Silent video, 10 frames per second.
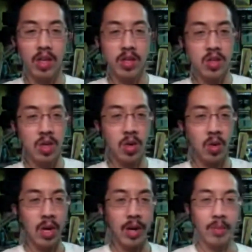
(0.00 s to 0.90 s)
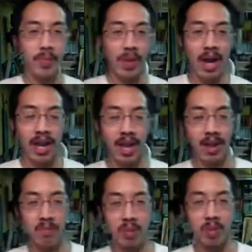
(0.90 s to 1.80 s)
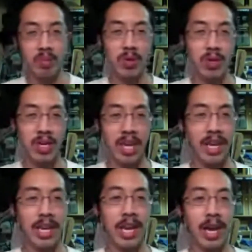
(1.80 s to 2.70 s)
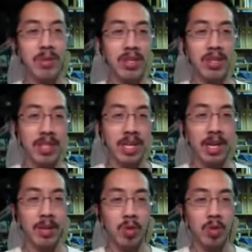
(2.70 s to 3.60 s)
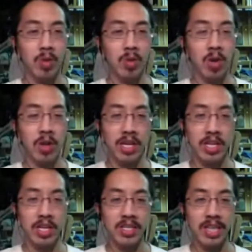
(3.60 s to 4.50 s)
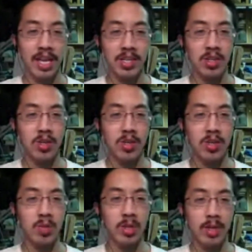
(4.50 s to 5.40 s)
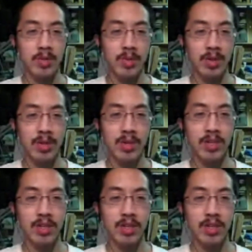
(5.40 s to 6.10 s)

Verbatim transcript: So um, I have been building a cabinet that I'm calling Insanity 2. Um,